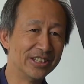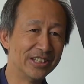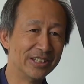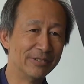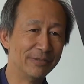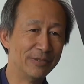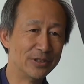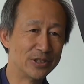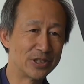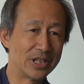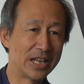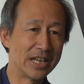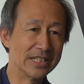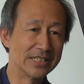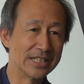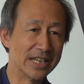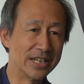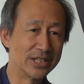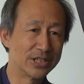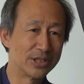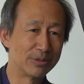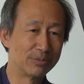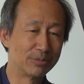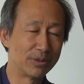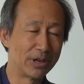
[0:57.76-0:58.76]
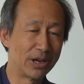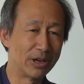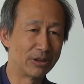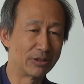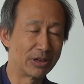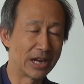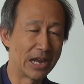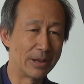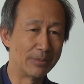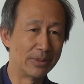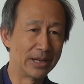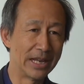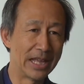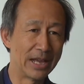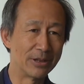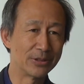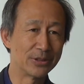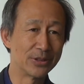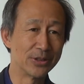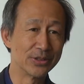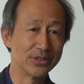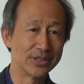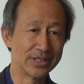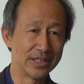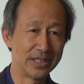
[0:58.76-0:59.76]
the visualization program allows
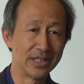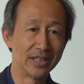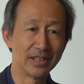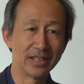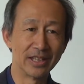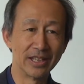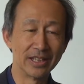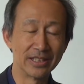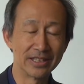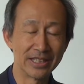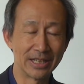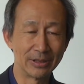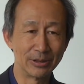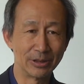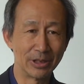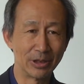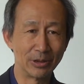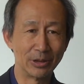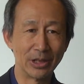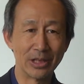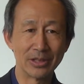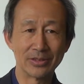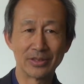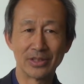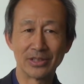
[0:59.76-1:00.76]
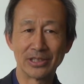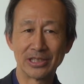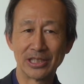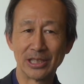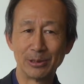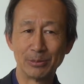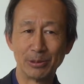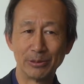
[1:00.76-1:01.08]
you to see things that you don't necessarily see